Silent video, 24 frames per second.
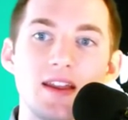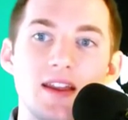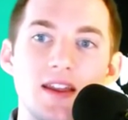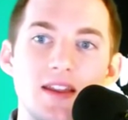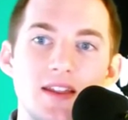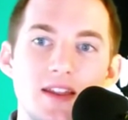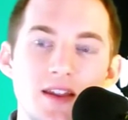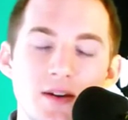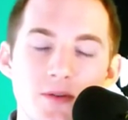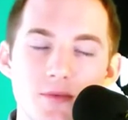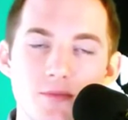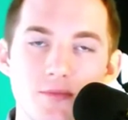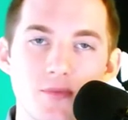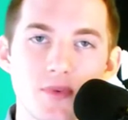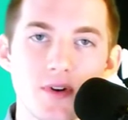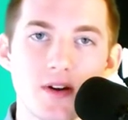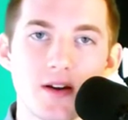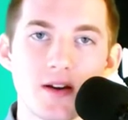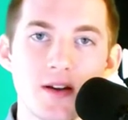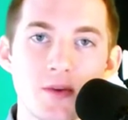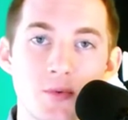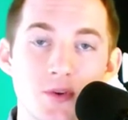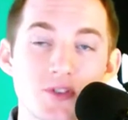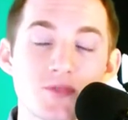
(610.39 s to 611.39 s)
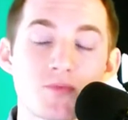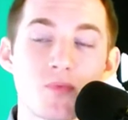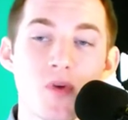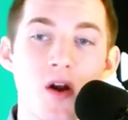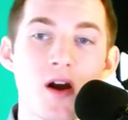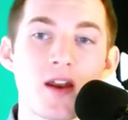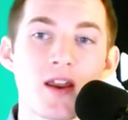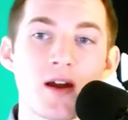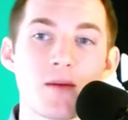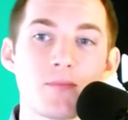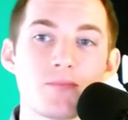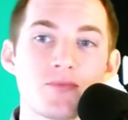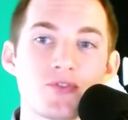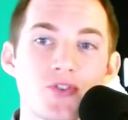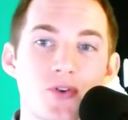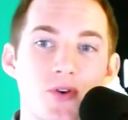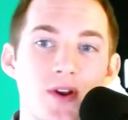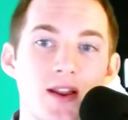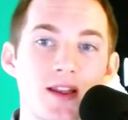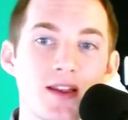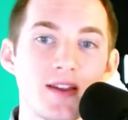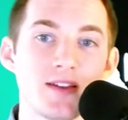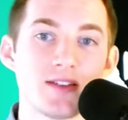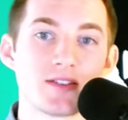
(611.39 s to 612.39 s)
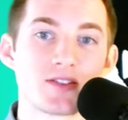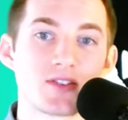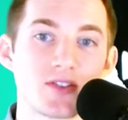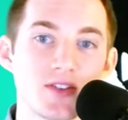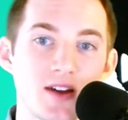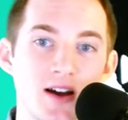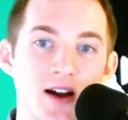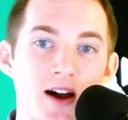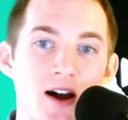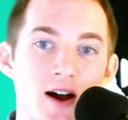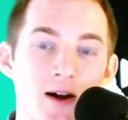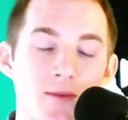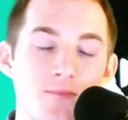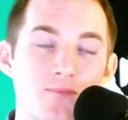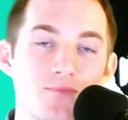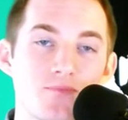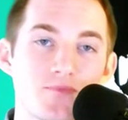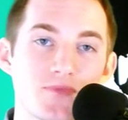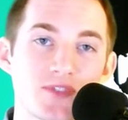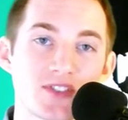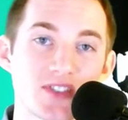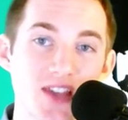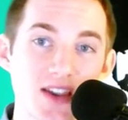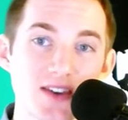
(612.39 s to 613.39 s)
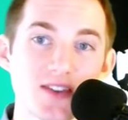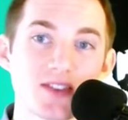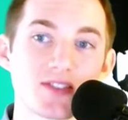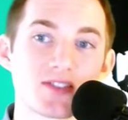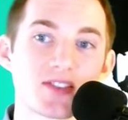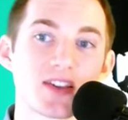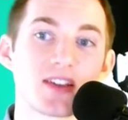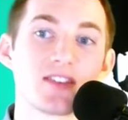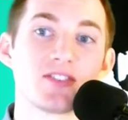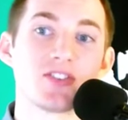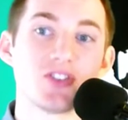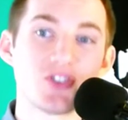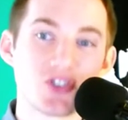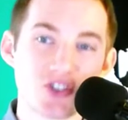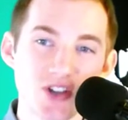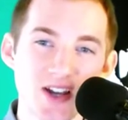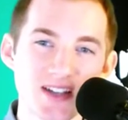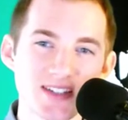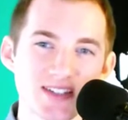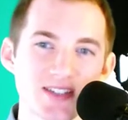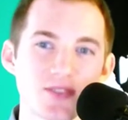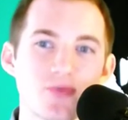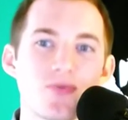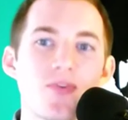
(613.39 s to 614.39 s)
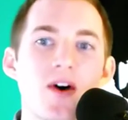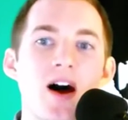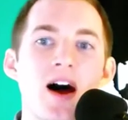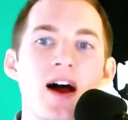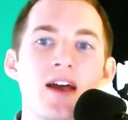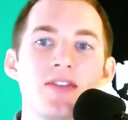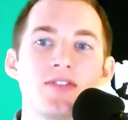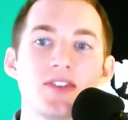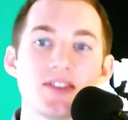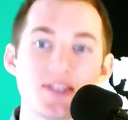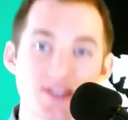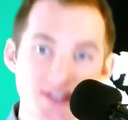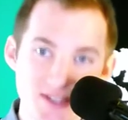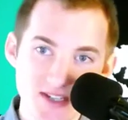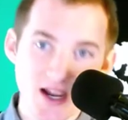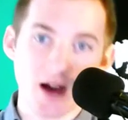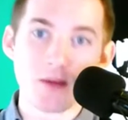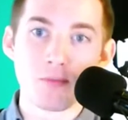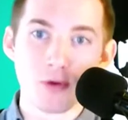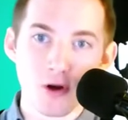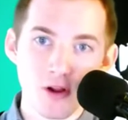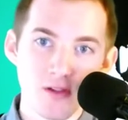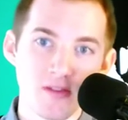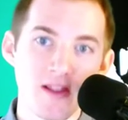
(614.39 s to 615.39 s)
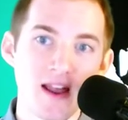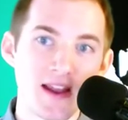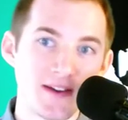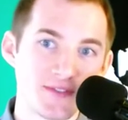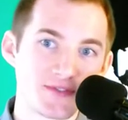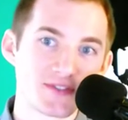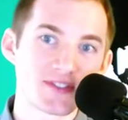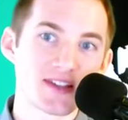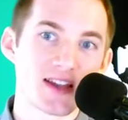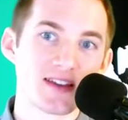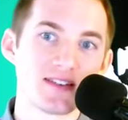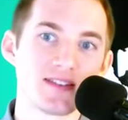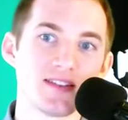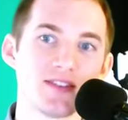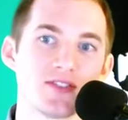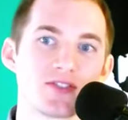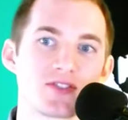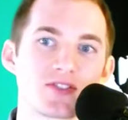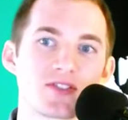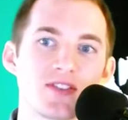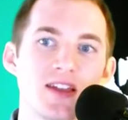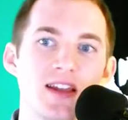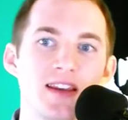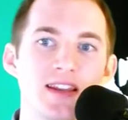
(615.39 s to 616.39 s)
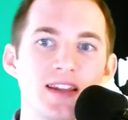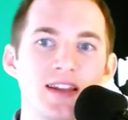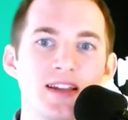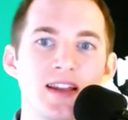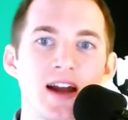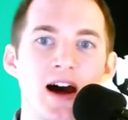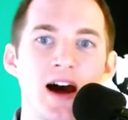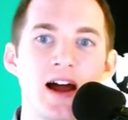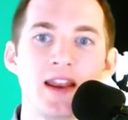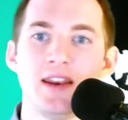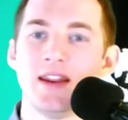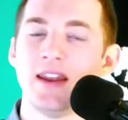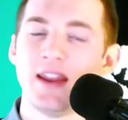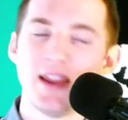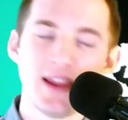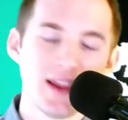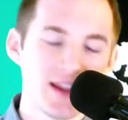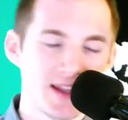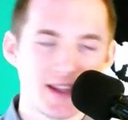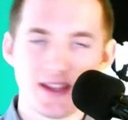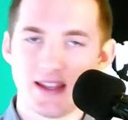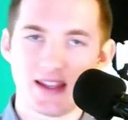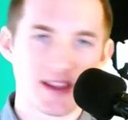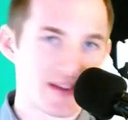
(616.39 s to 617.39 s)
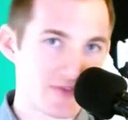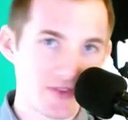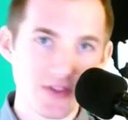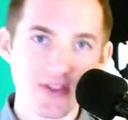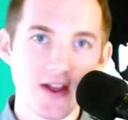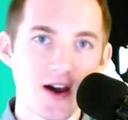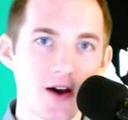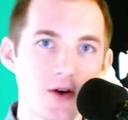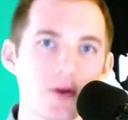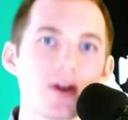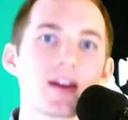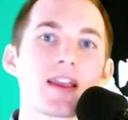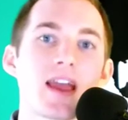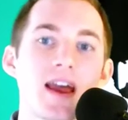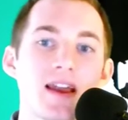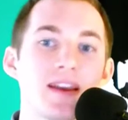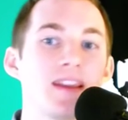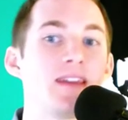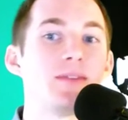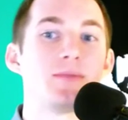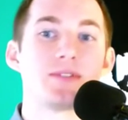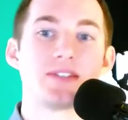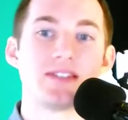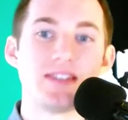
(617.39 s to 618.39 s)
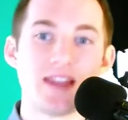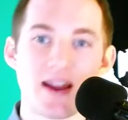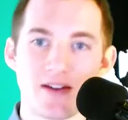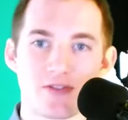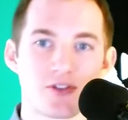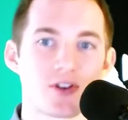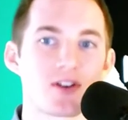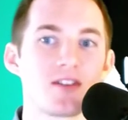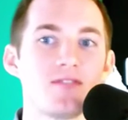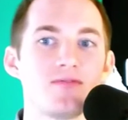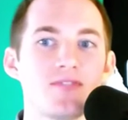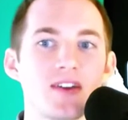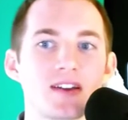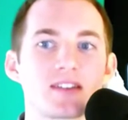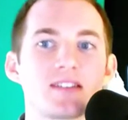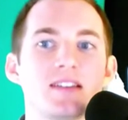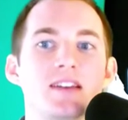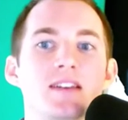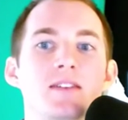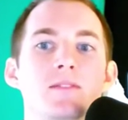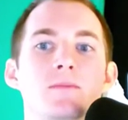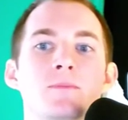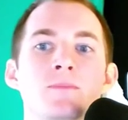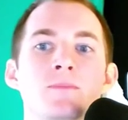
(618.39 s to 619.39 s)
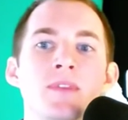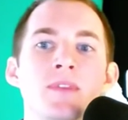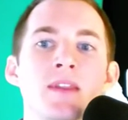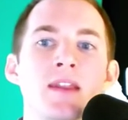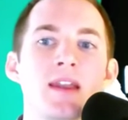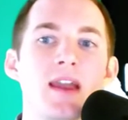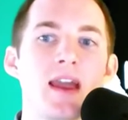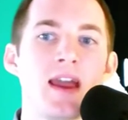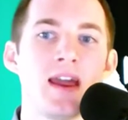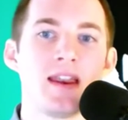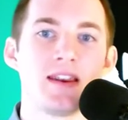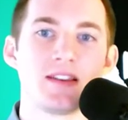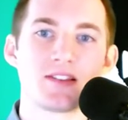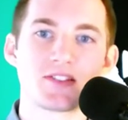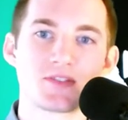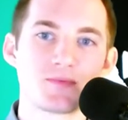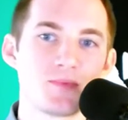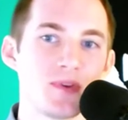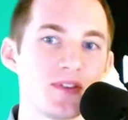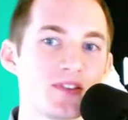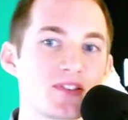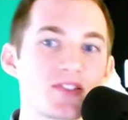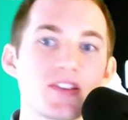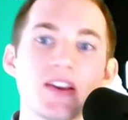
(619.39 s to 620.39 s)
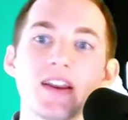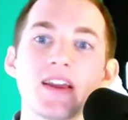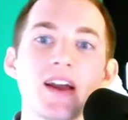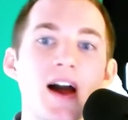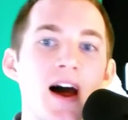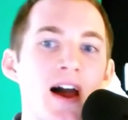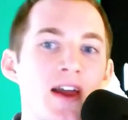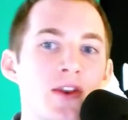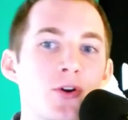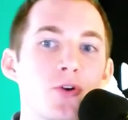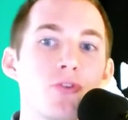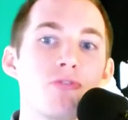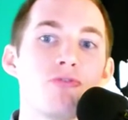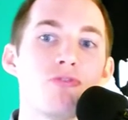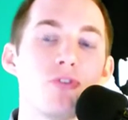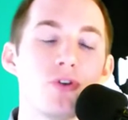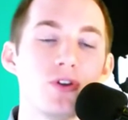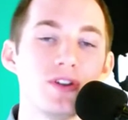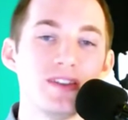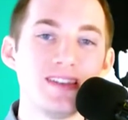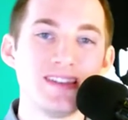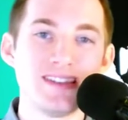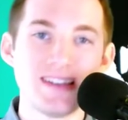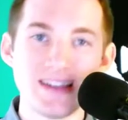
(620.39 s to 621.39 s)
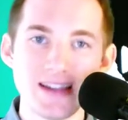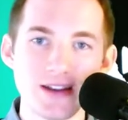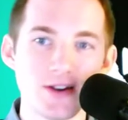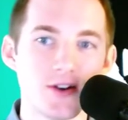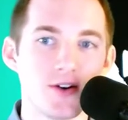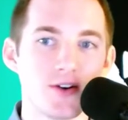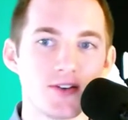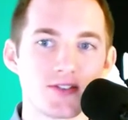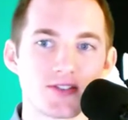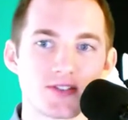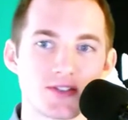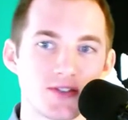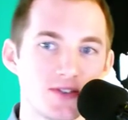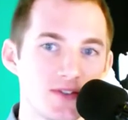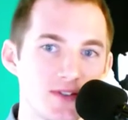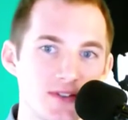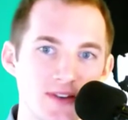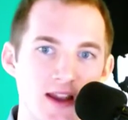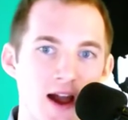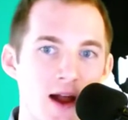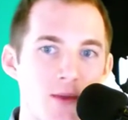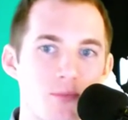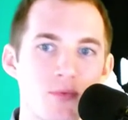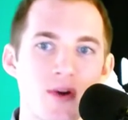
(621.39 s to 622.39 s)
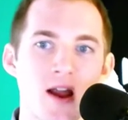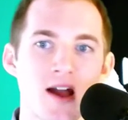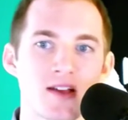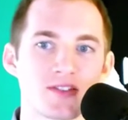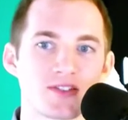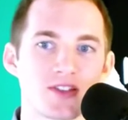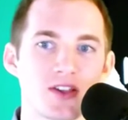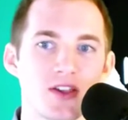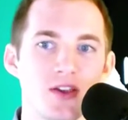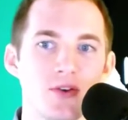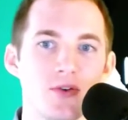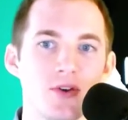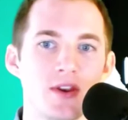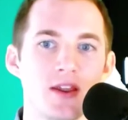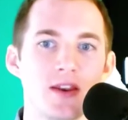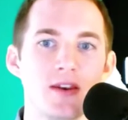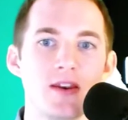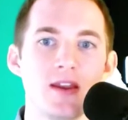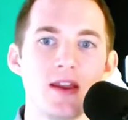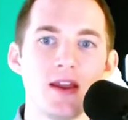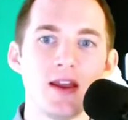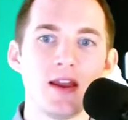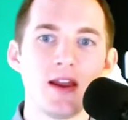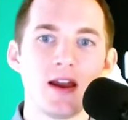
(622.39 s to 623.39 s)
It it was brought up during his um, sentencing to justify the double life sentence that he got, even though, again, he was never convicted, and it's been sitting idle for years, not prosecuted.